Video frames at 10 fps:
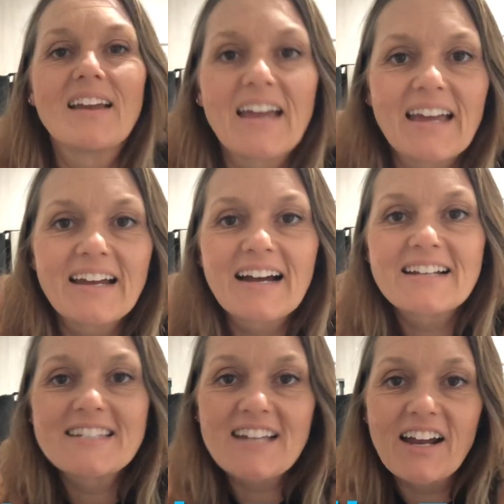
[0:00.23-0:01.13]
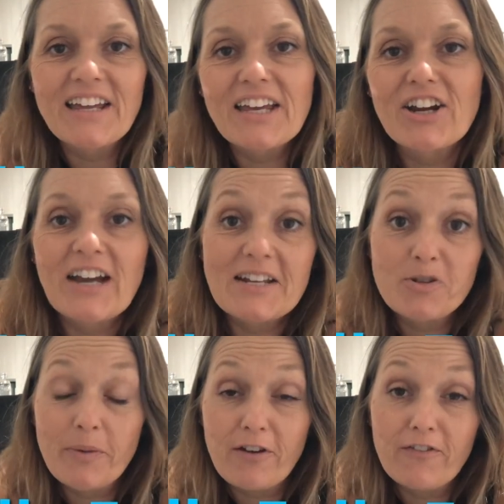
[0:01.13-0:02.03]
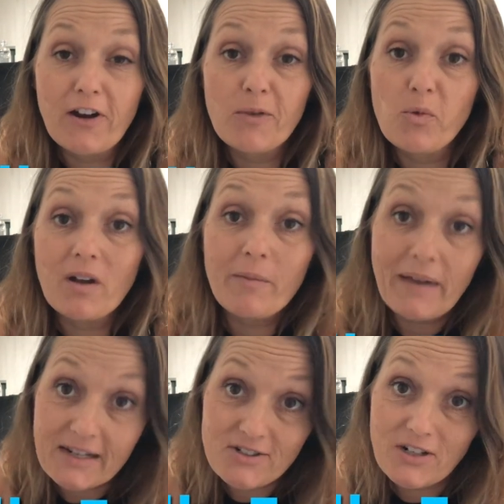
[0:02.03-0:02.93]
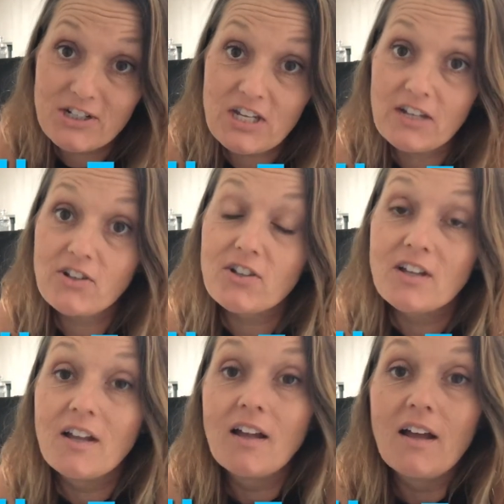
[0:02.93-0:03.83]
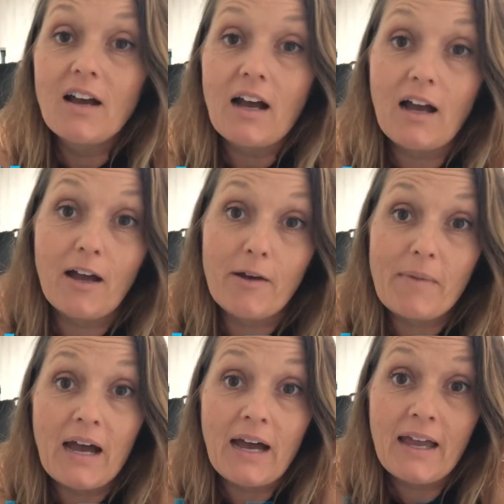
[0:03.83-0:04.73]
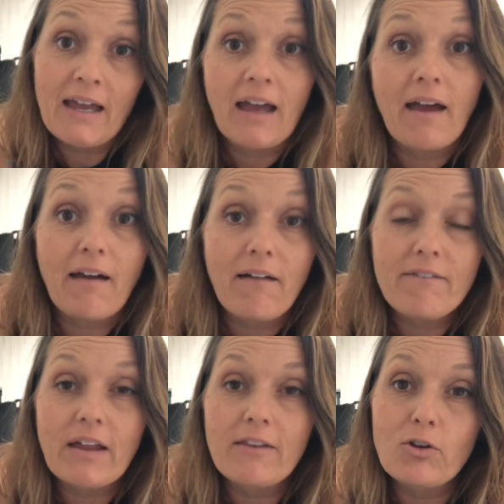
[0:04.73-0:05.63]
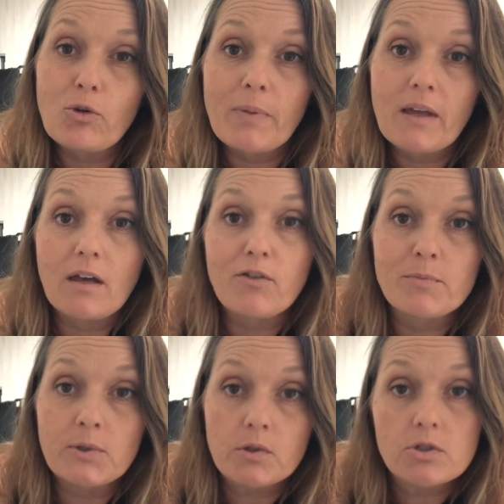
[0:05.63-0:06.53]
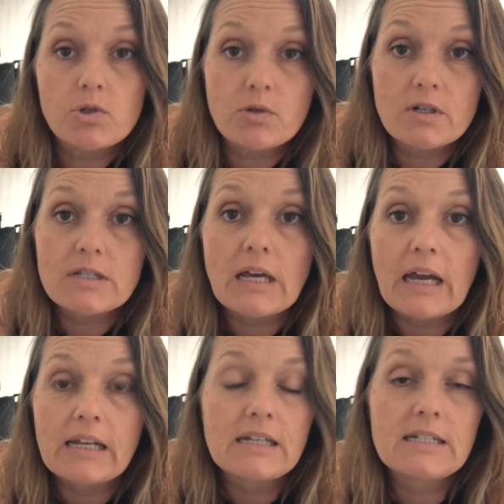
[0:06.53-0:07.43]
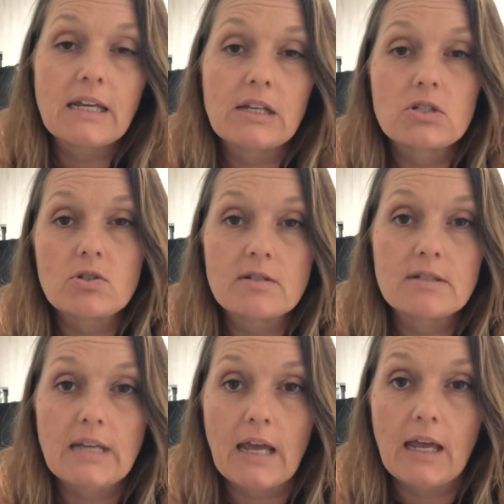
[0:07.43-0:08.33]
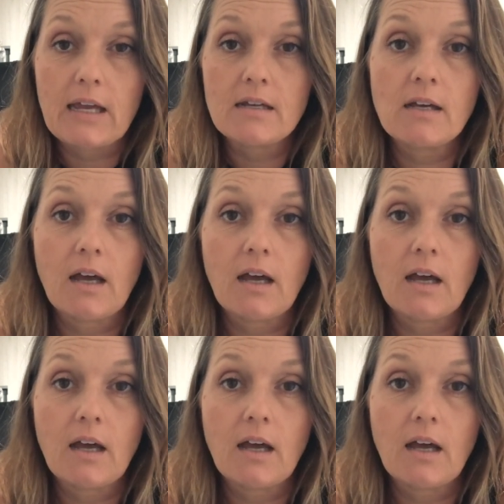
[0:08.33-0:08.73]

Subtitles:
Hey guys, Donna here, Hazel Bell Farm. Welcome back to our channel. I have a little bit of milk chores that I need to handle today.